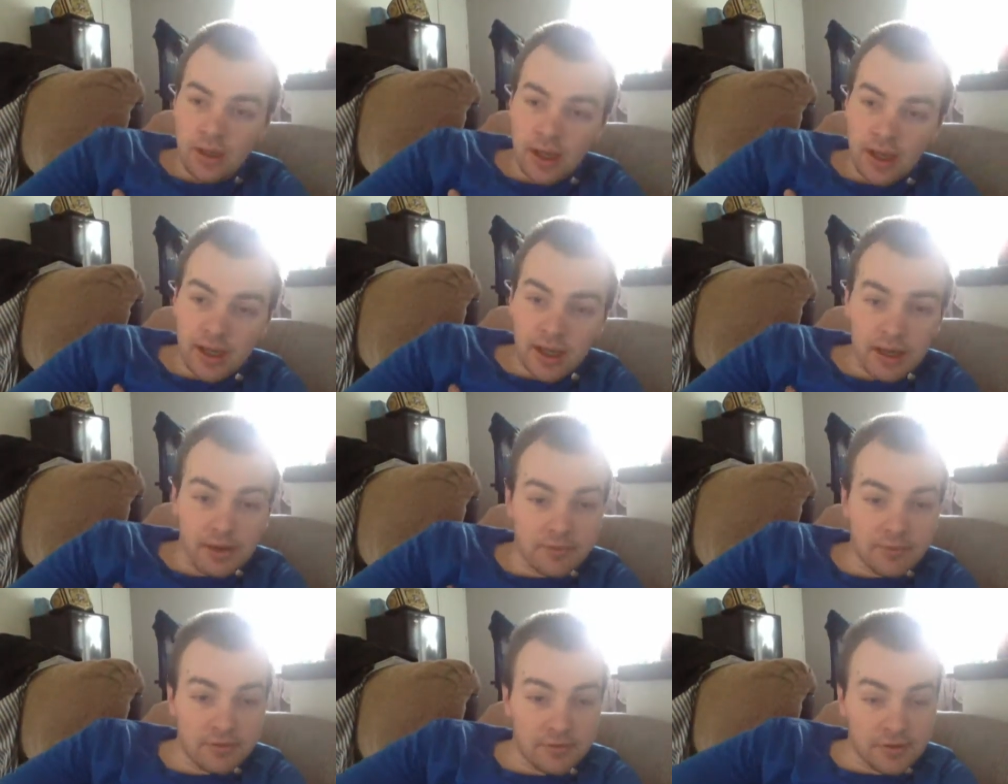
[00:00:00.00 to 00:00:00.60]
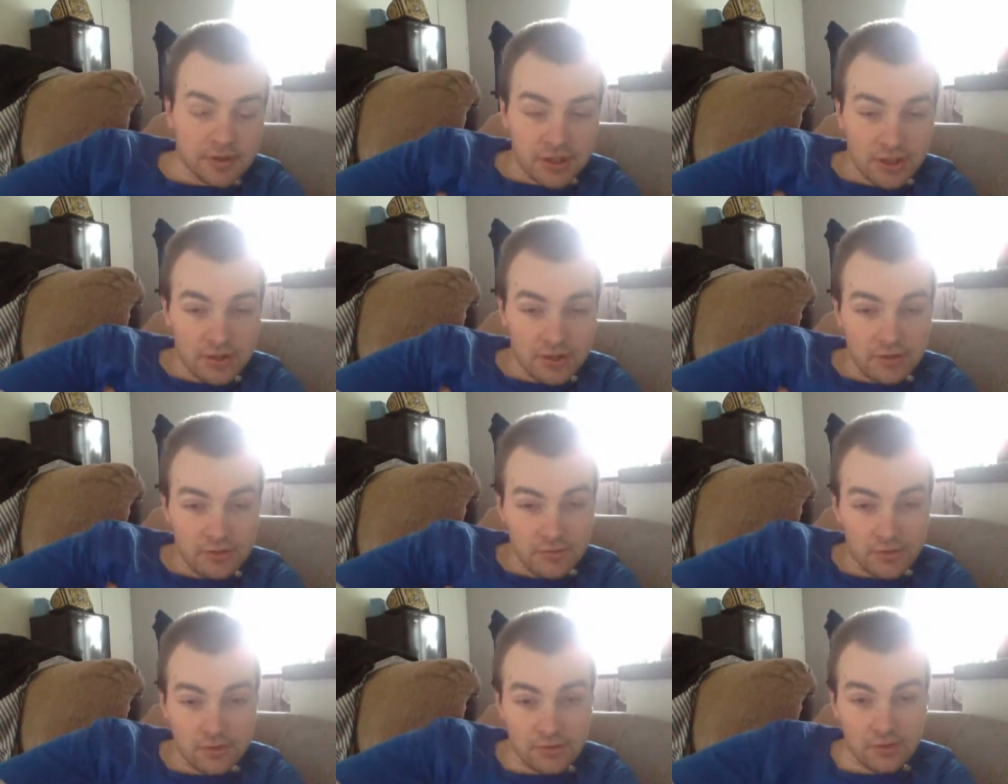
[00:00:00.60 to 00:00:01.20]
uh, for
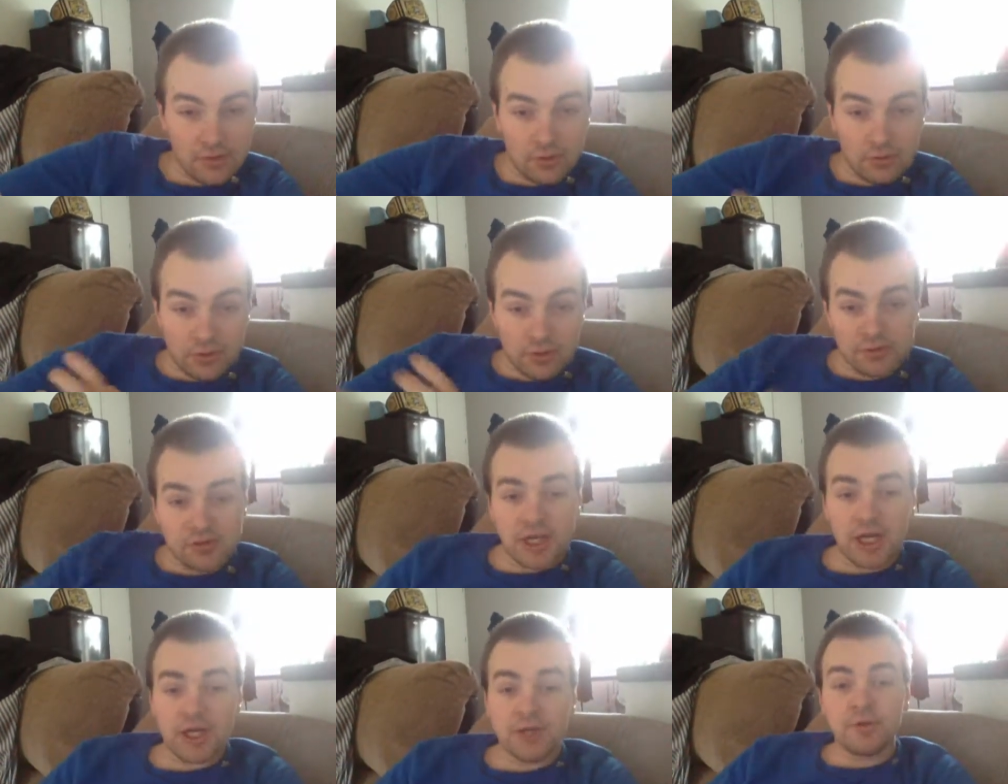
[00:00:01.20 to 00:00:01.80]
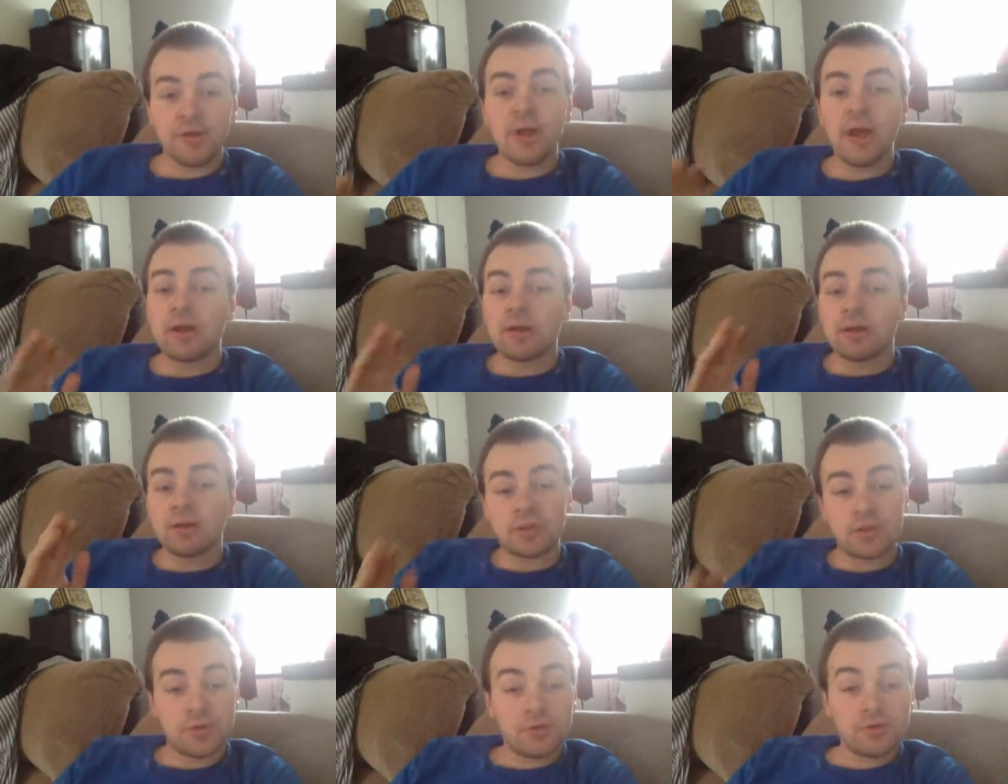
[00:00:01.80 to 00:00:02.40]
the for all of January, I
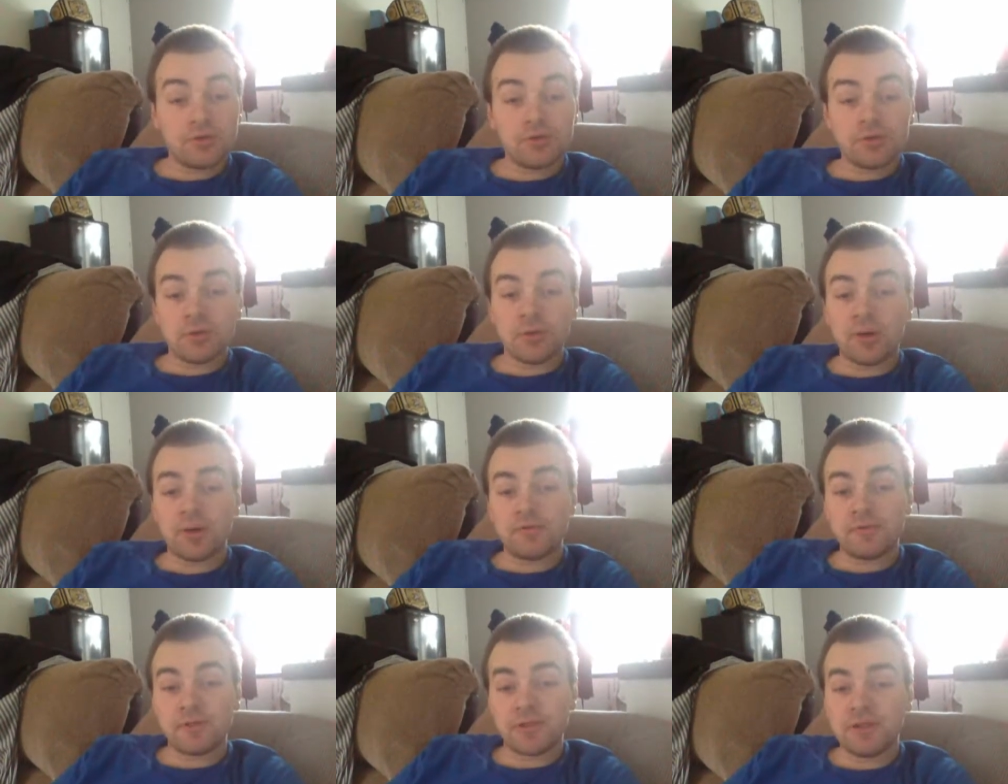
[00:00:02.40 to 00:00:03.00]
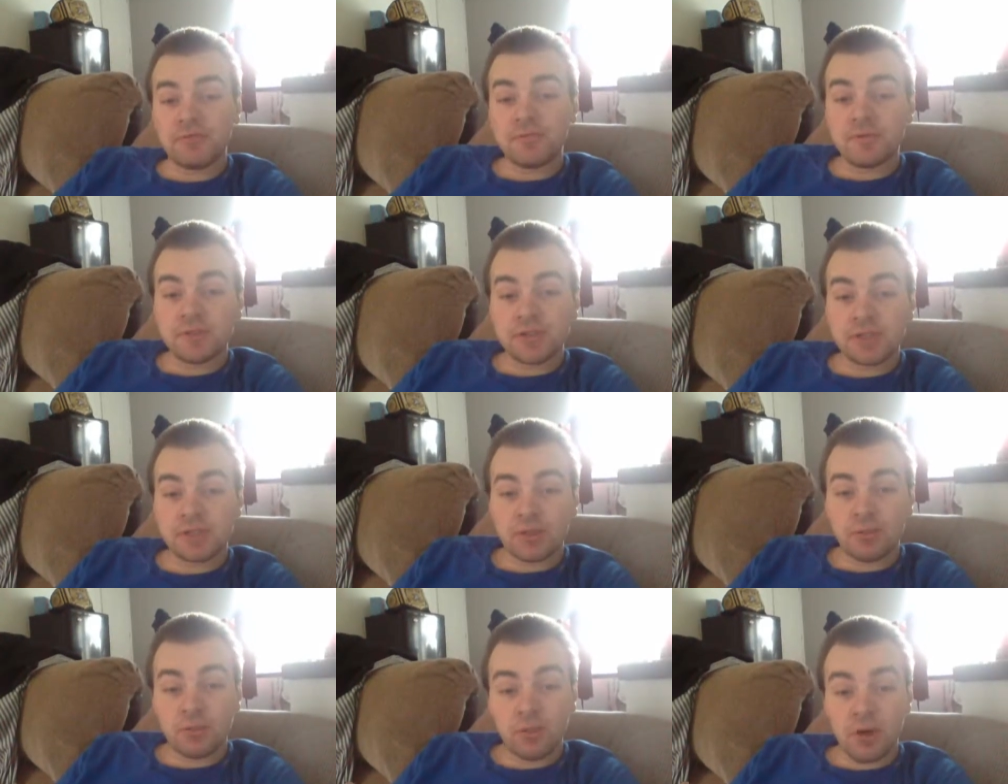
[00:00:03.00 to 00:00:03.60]
got 212
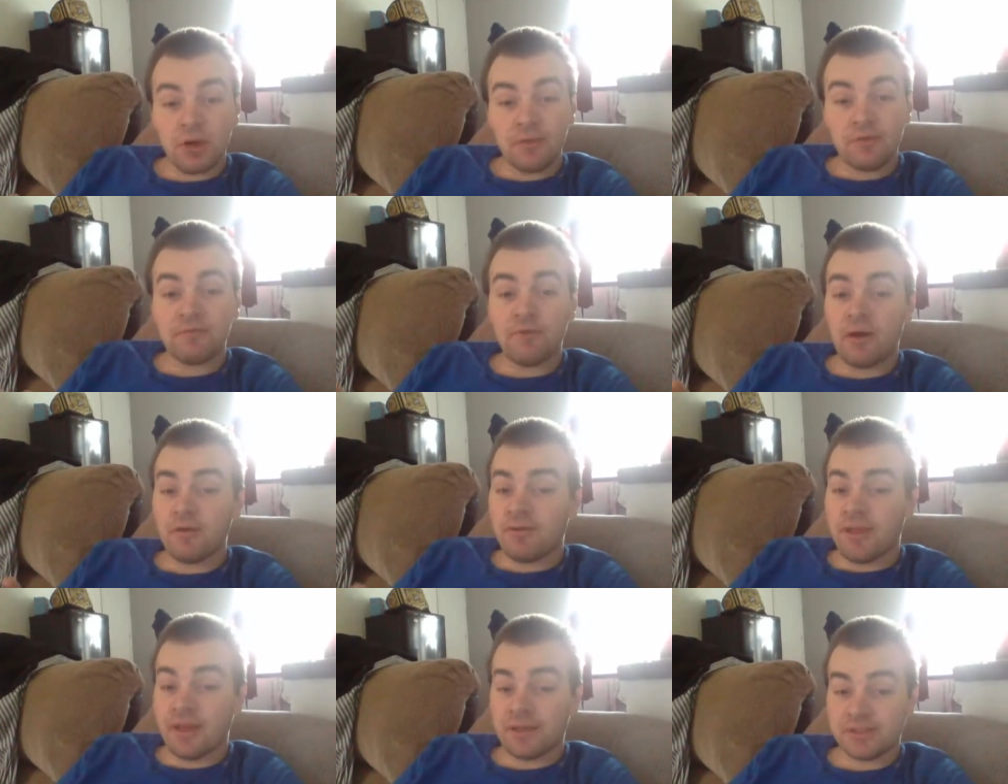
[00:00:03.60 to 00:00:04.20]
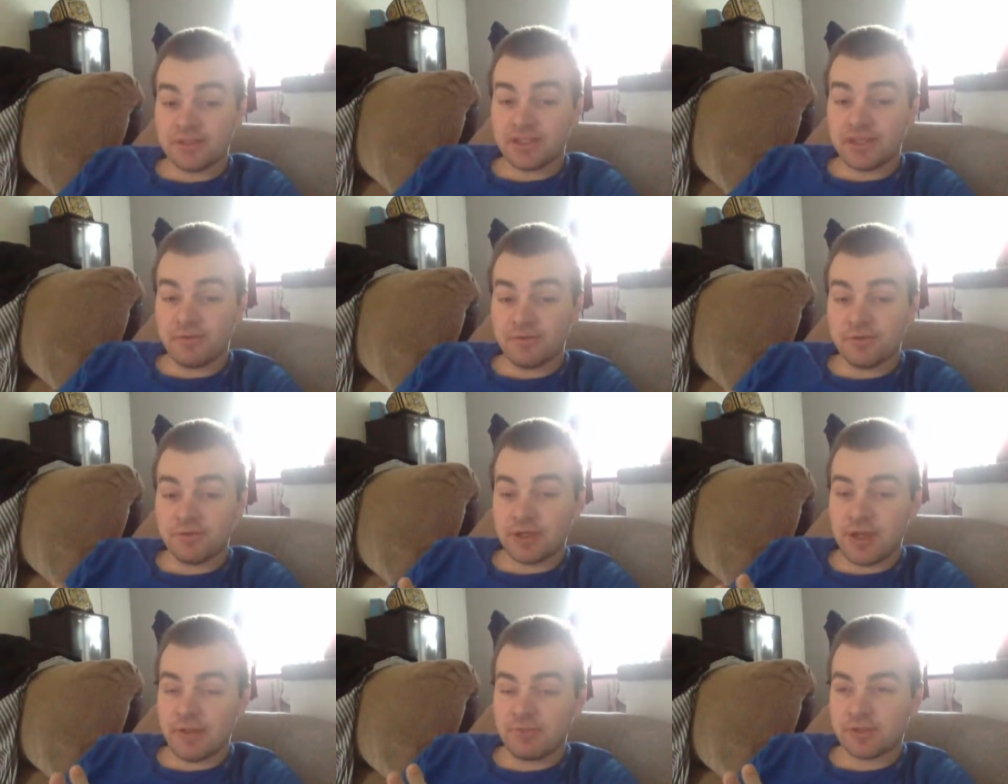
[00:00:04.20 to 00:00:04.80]
achievements worth
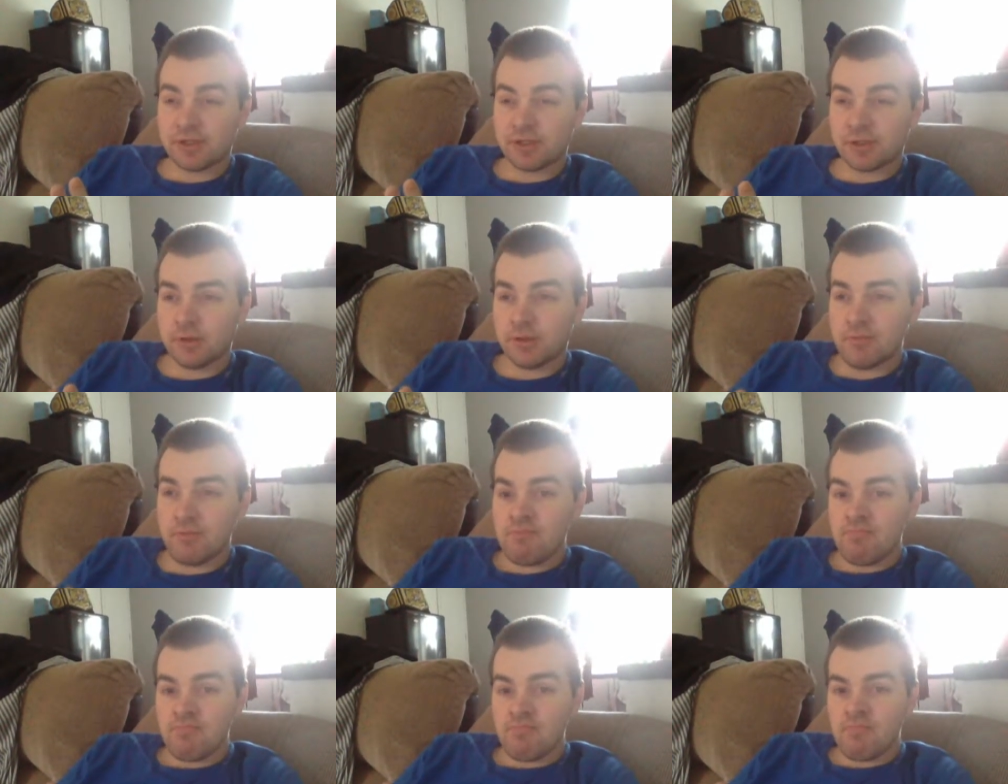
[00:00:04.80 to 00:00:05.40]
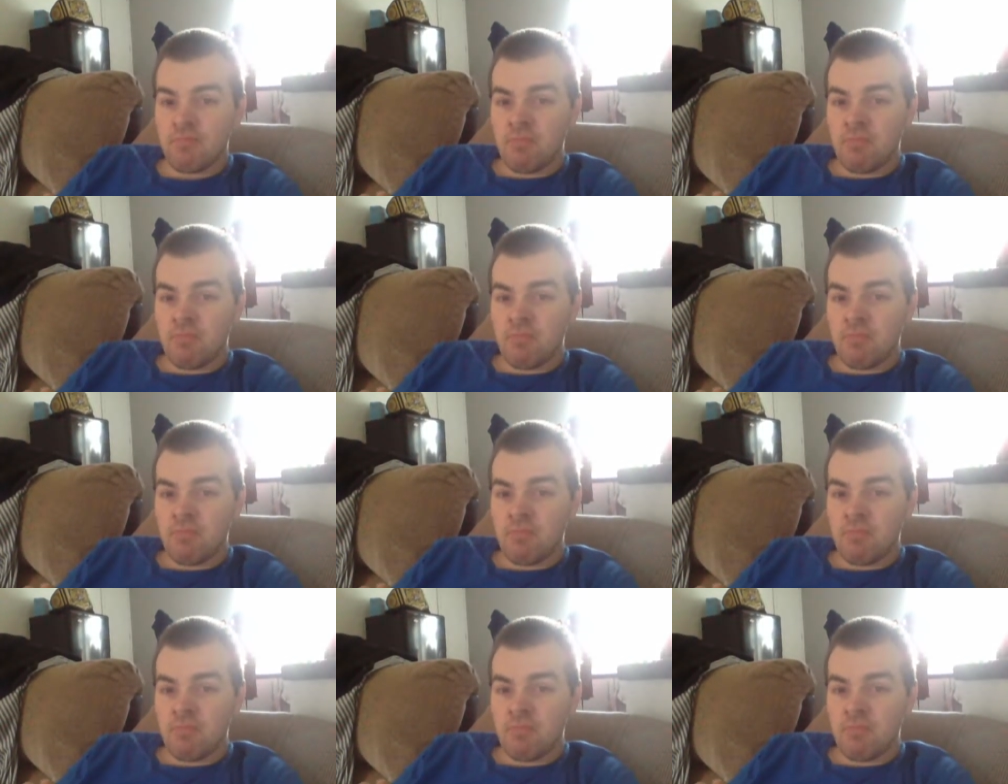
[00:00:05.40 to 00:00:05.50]
5,700 game score.